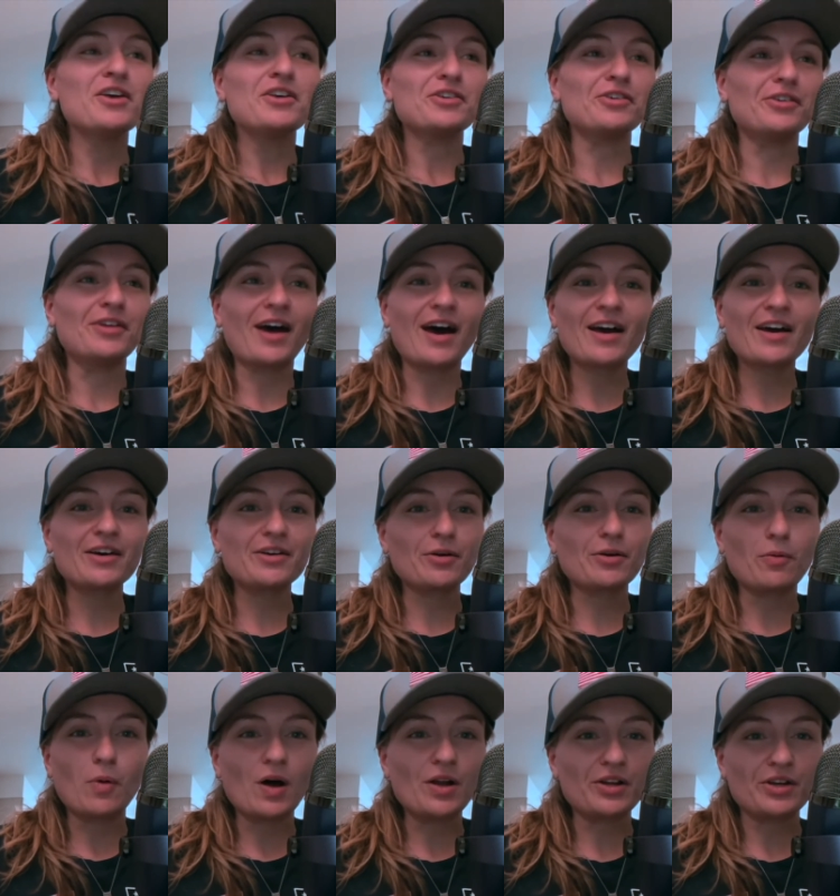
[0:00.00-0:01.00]
you're not going to
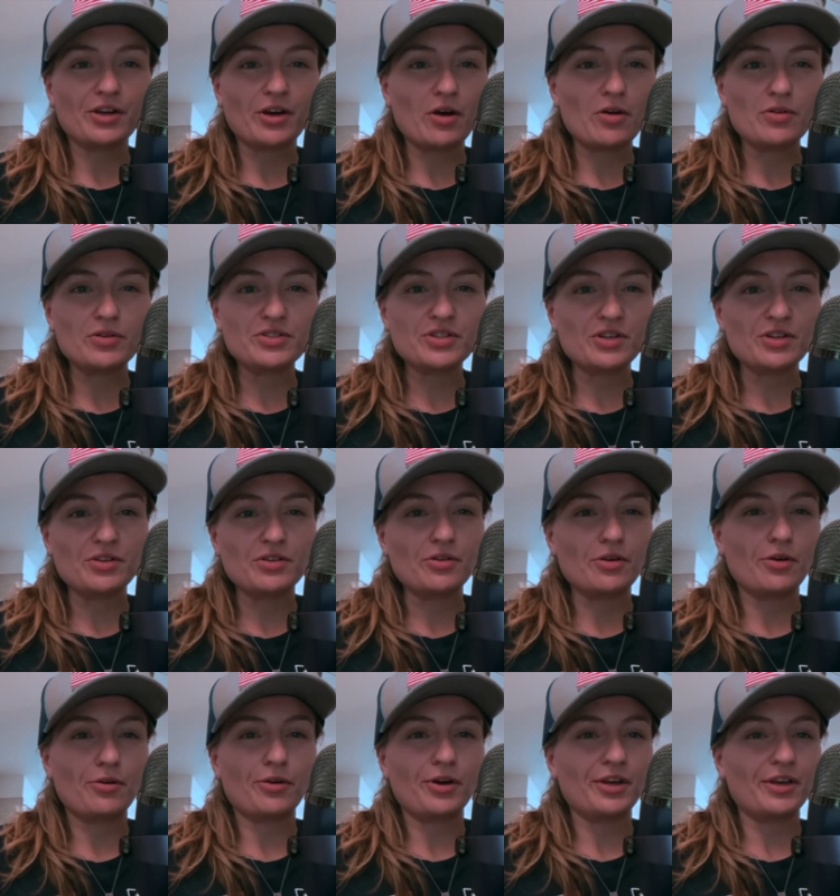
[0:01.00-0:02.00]
want to go to, you
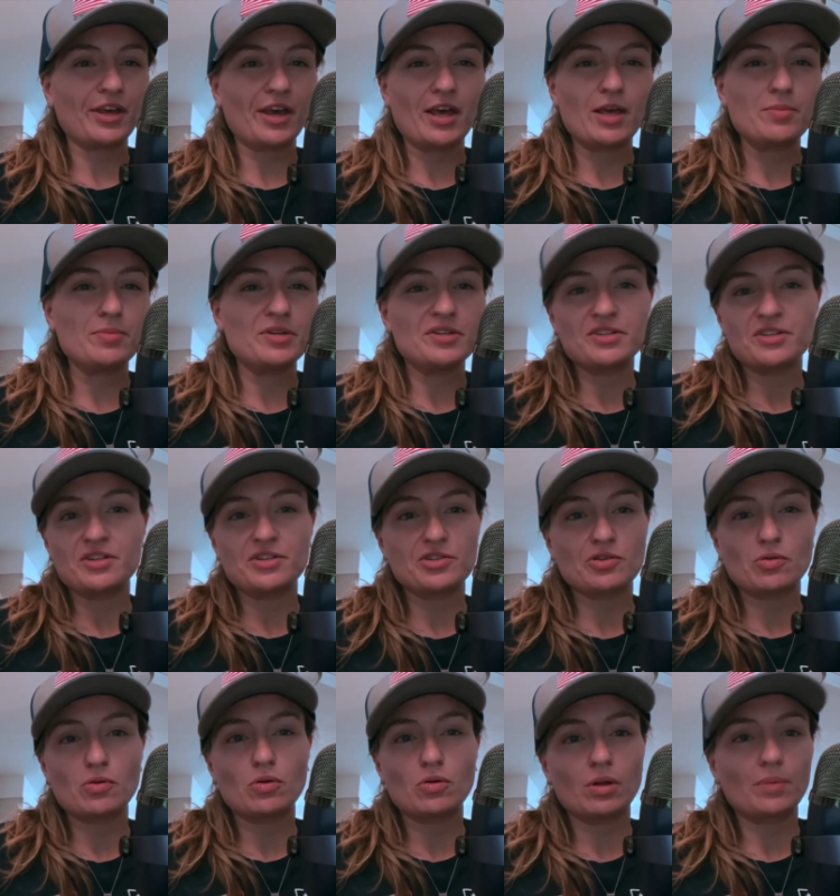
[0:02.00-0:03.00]
know, like ABC
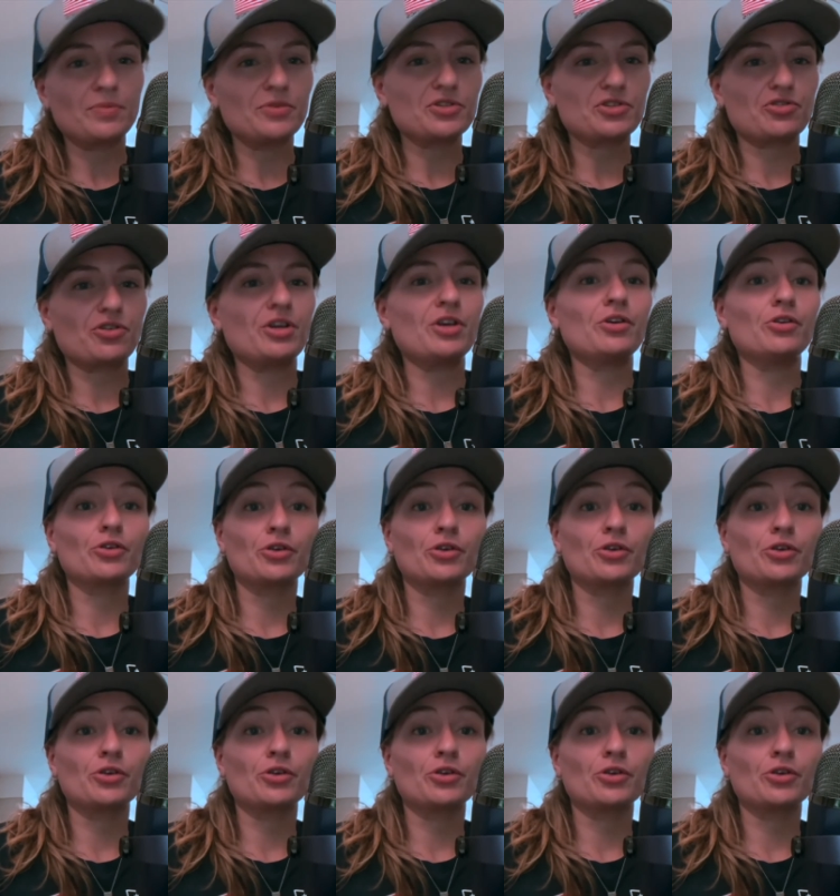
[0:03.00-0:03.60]
school up the street.